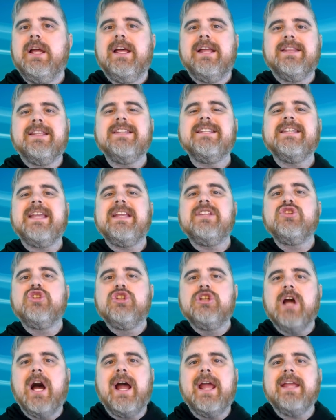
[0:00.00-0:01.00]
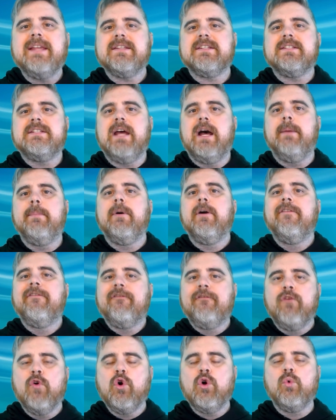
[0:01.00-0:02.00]
This is a giant step
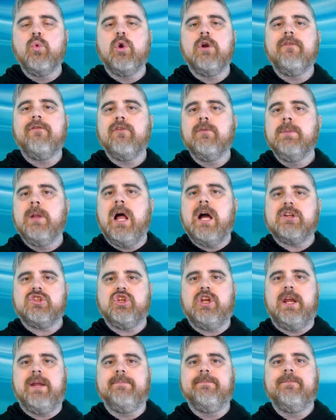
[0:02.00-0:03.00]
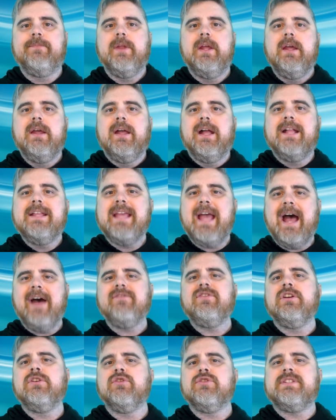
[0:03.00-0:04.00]
forward for blockchain. And you have
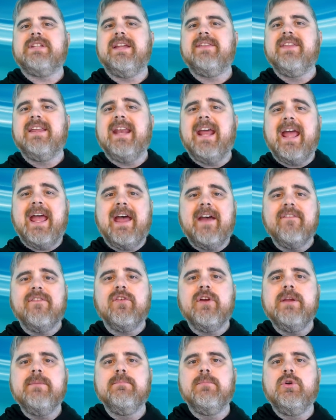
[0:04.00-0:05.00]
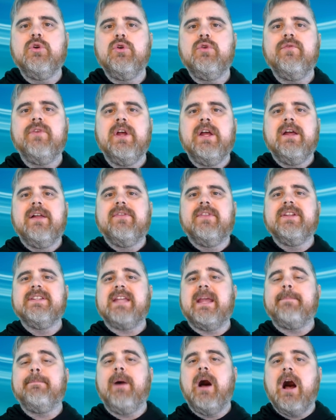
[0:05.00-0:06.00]
to understand that every move that is
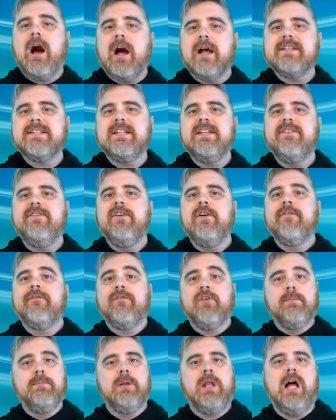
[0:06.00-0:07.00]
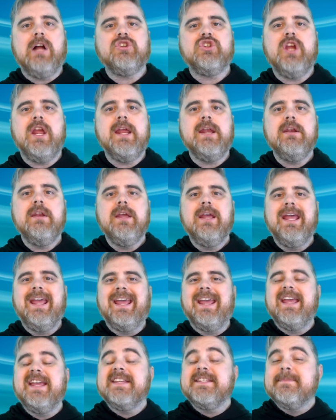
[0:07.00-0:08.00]
a positive for blockchain
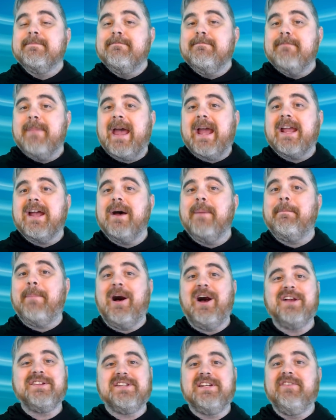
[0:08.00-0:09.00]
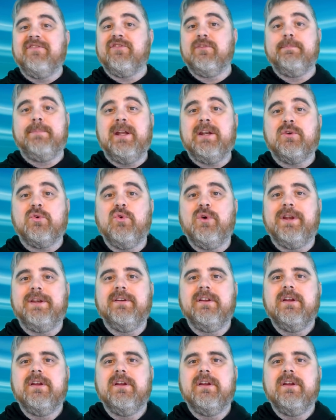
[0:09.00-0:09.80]
is mega positive for Bitcoin.